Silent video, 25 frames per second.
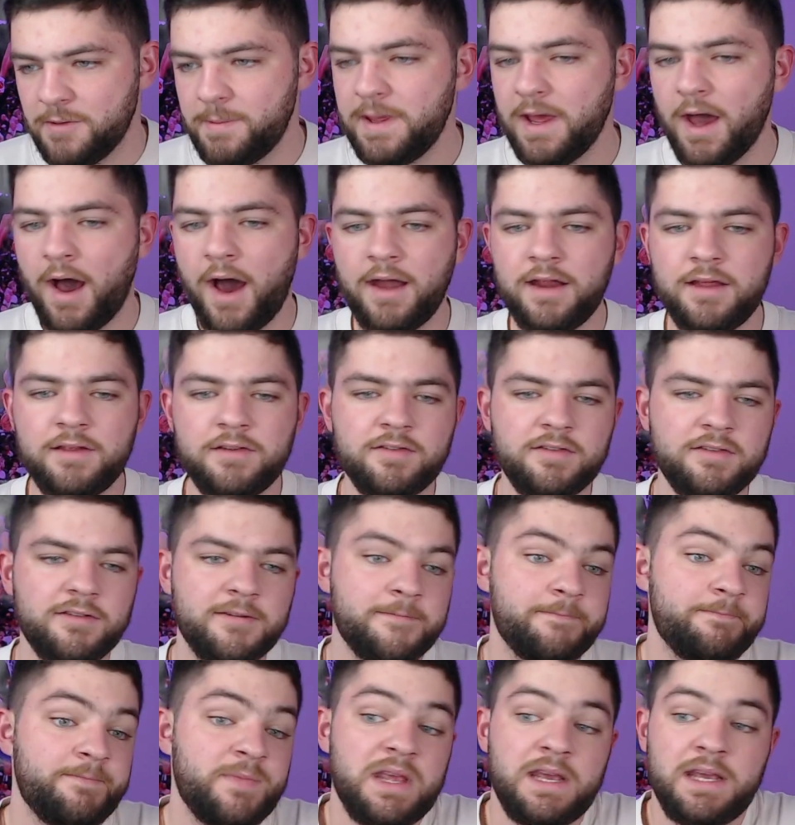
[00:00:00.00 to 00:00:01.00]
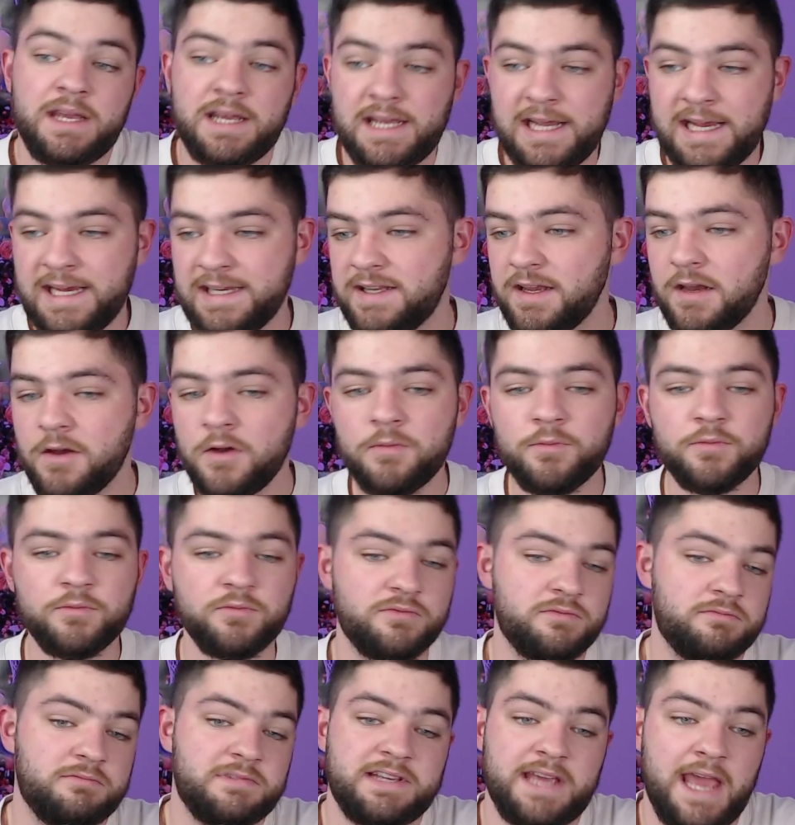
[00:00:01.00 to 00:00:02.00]
be honest, he
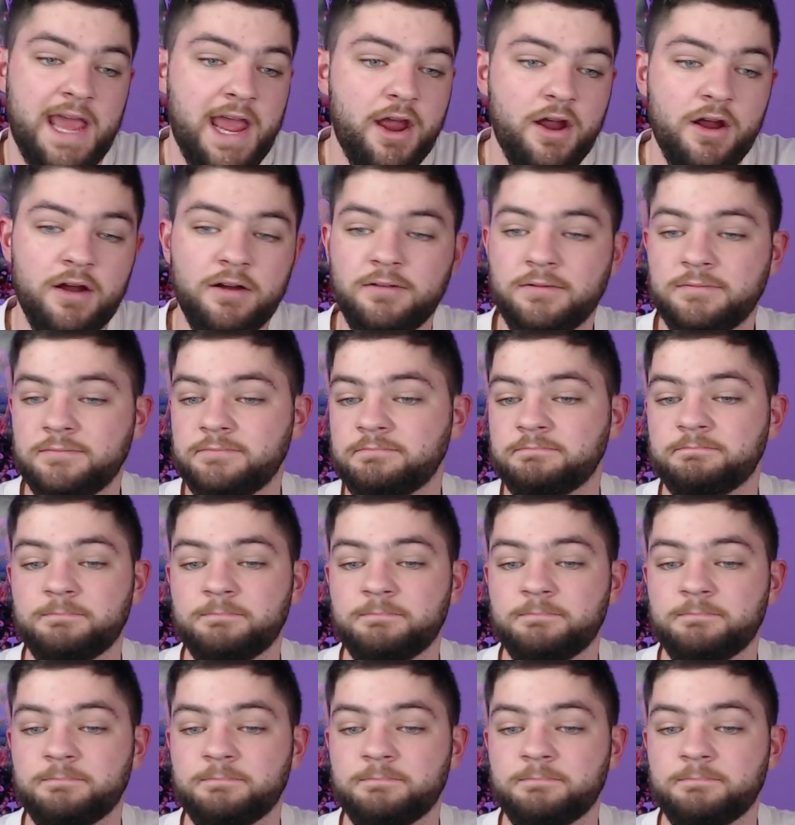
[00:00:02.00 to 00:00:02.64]
didn't care